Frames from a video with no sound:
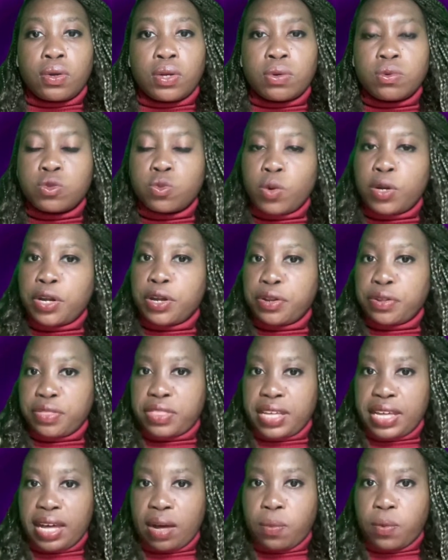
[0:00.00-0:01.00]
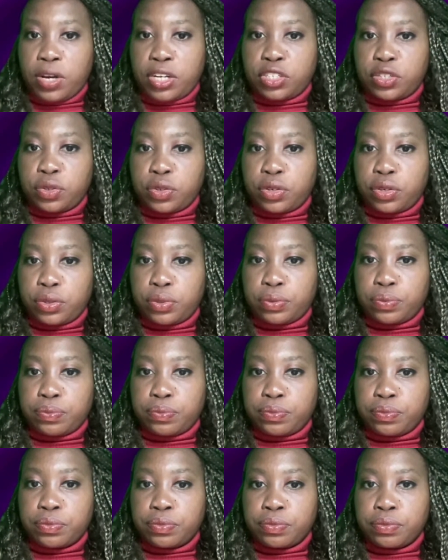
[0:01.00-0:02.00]
there was one other thing I wanted you to do.
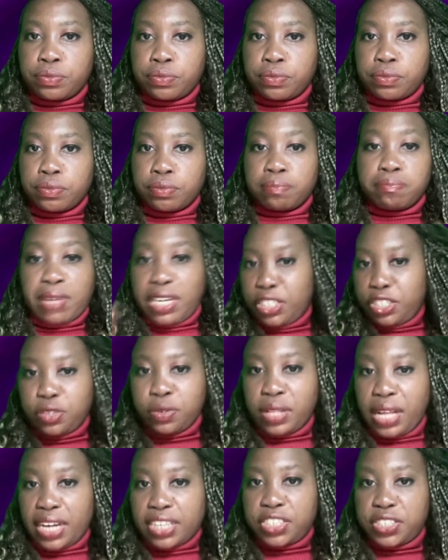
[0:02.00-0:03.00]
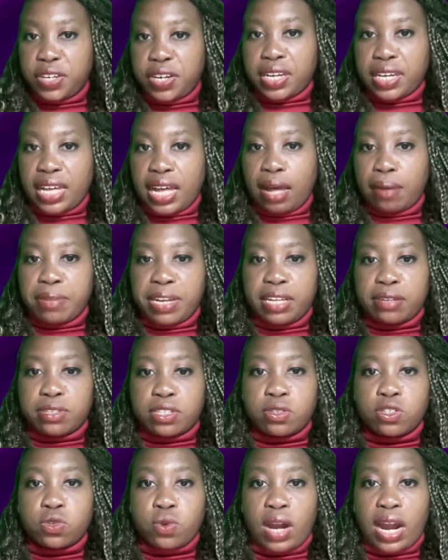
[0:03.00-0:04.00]
Make sure you like, share, and comment, and
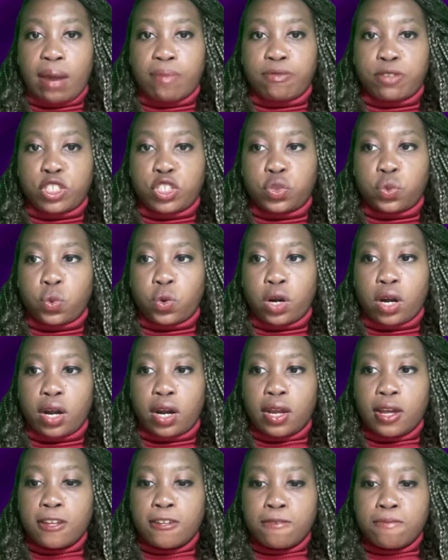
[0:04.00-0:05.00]
subscribe for sure.